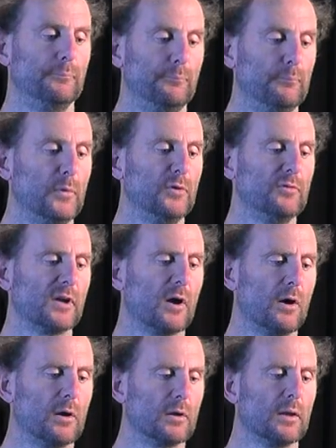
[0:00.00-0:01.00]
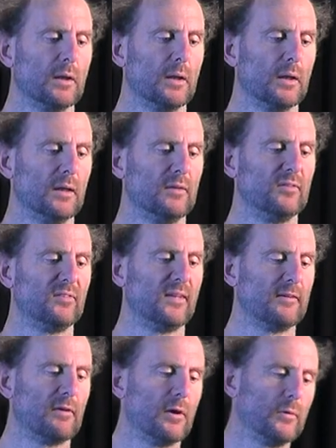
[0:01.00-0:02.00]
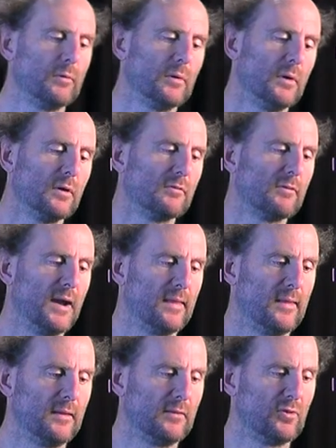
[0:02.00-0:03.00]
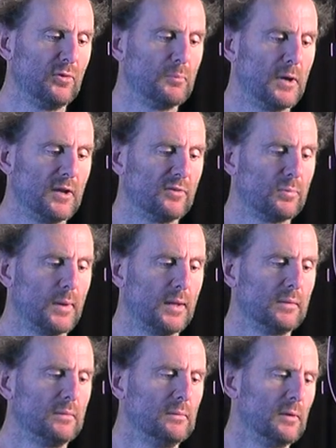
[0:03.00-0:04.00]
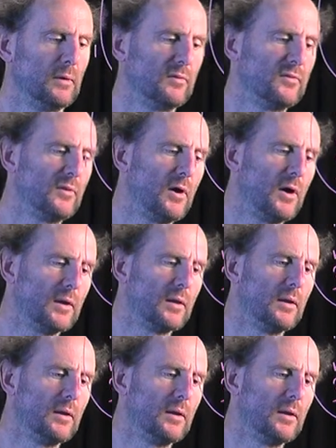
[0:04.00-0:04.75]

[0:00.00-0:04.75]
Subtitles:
Moving on, is 0 greater than 2 minus 1? No, it's not.